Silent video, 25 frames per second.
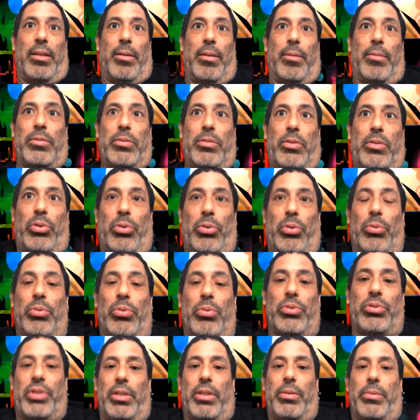you know,
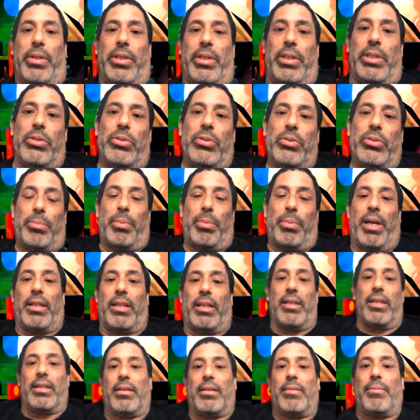tools that we used
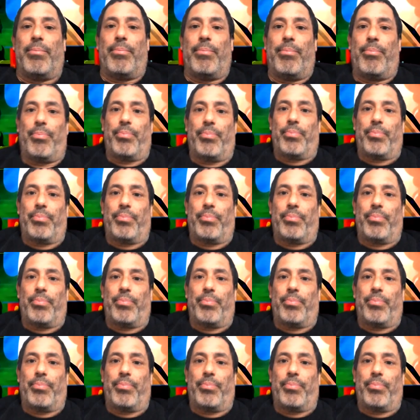back then.